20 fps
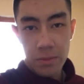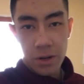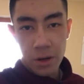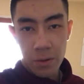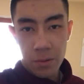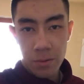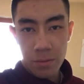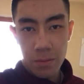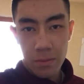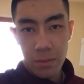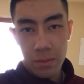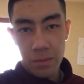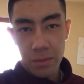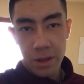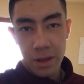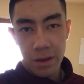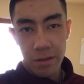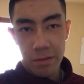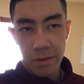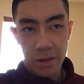Don't
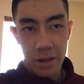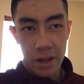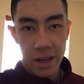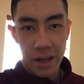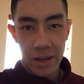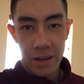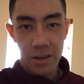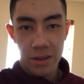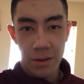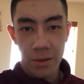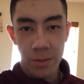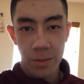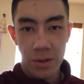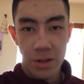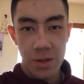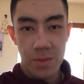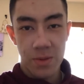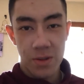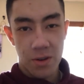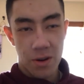give a like,
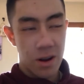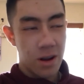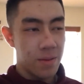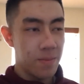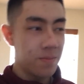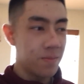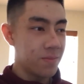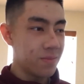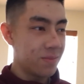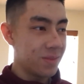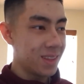don't subscribe,